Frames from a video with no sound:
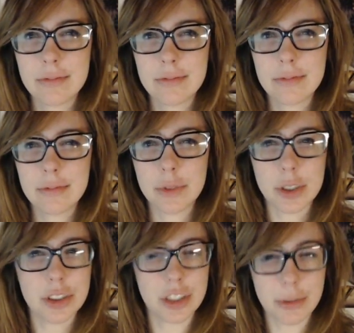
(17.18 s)
For
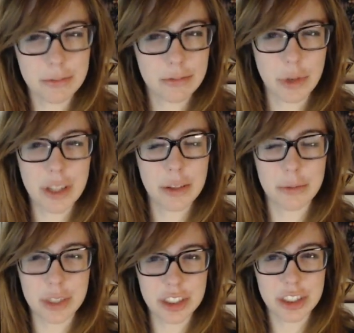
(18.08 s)
some random
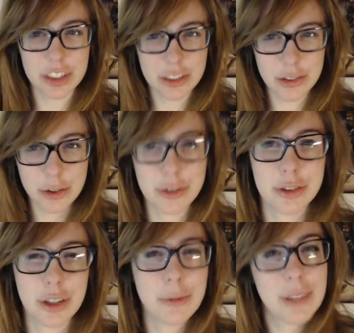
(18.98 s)
reasons, or
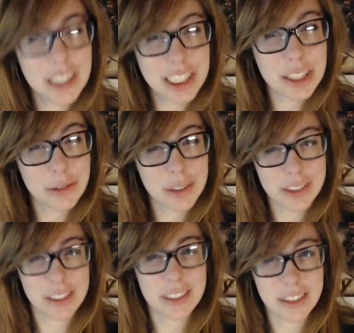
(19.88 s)
some legit
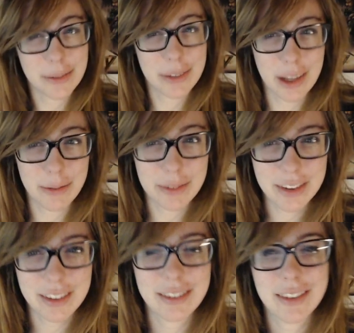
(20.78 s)
reasons sometimes.
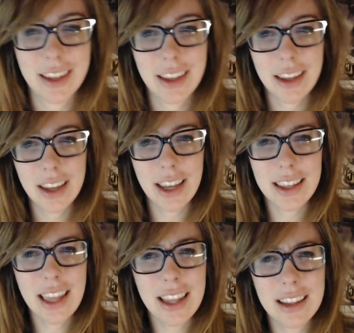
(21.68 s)
And
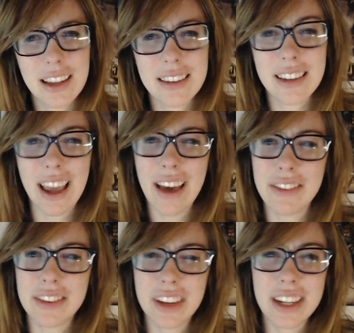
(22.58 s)
then, because they
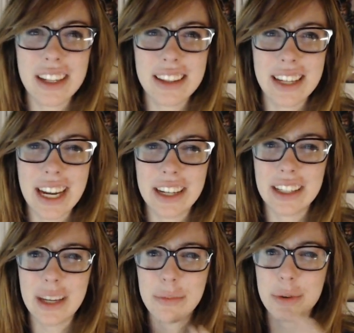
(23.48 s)
haven't done it, they kind of
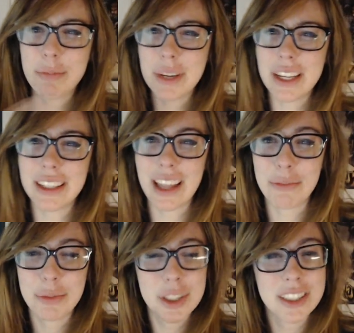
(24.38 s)
keep repeating that
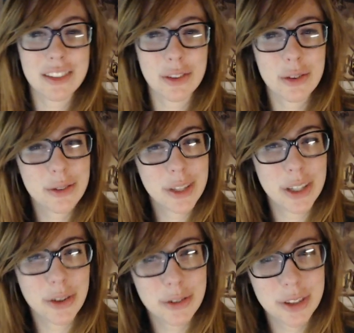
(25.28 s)
process over and
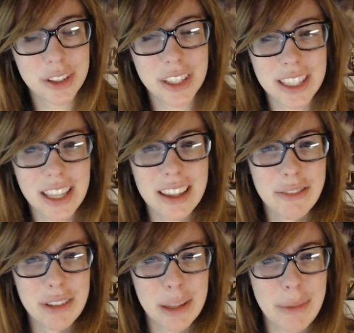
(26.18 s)
over, and then they
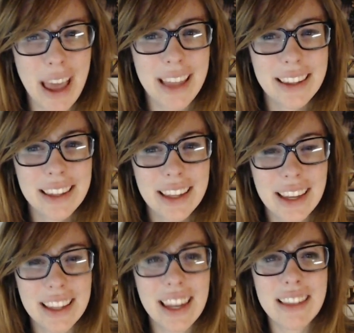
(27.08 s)
feel bad. And
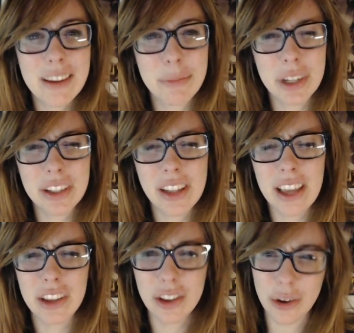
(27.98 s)
then at some point they're like,
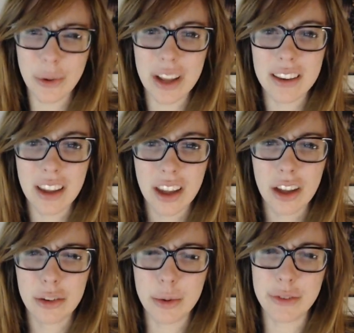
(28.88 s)
you know what?
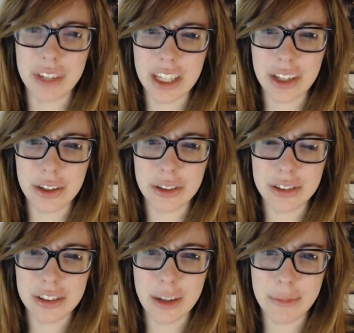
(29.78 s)
Do a video,
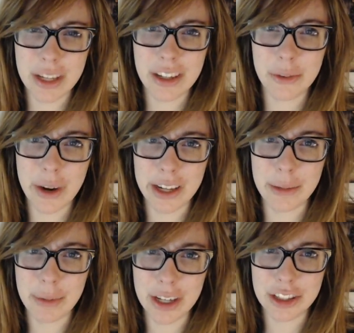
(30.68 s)
stop being a whiny
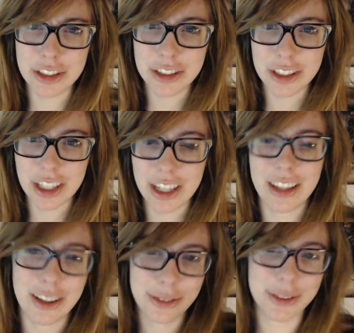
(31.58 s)
bitch, and then they
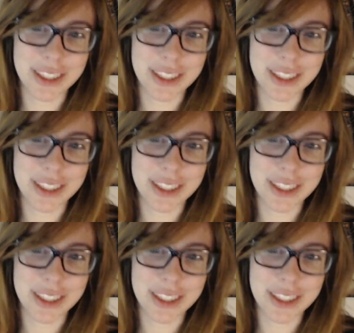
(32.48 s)
do it.